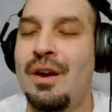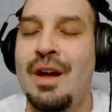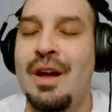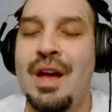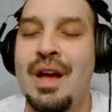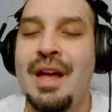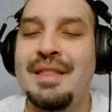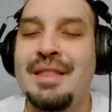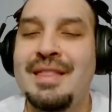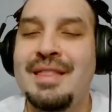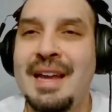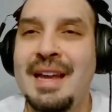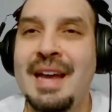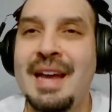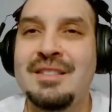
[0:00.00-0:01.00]
they had
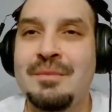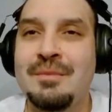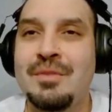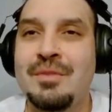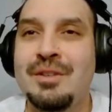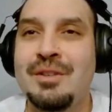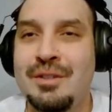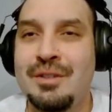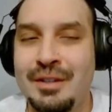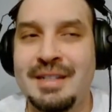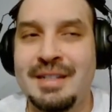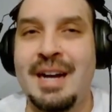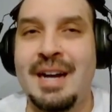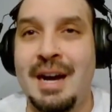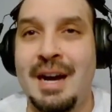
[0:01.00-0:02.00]
some good
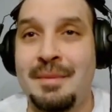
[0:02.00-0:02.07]
comedy.